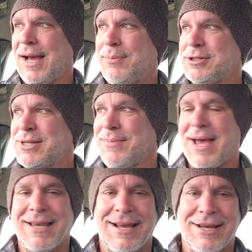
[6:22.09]
I pushed him
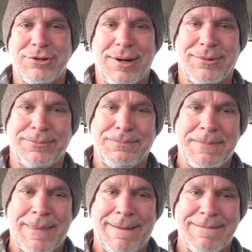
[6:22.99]
back and I got in trouble.
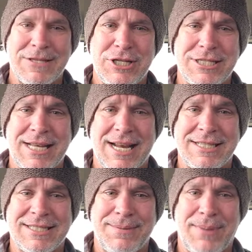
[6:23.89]
And she said
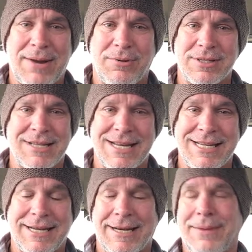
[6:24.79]
I said bad words and I
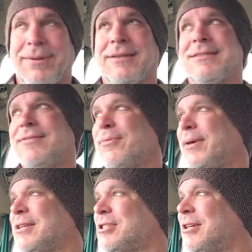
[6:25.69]
didn't. And I'm like, son of a
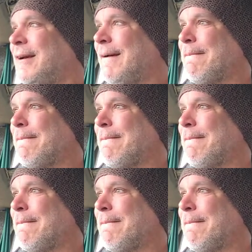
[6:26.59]
bitch.